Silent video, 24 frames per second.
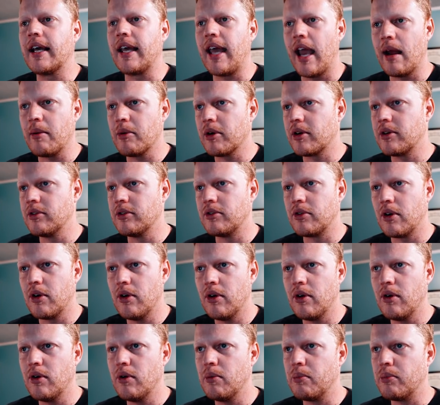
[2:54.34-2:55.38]
Camera
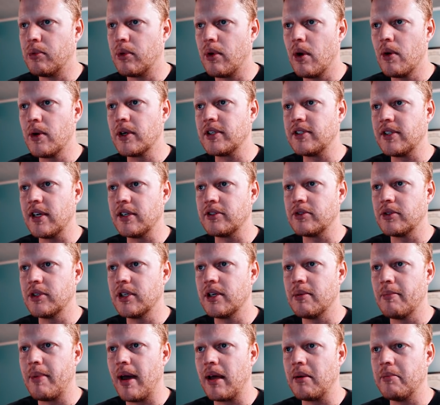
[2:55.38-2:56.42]
control, pro accessory
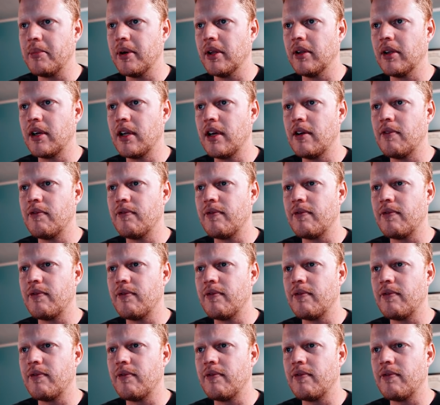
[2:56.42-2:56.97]
compatibility,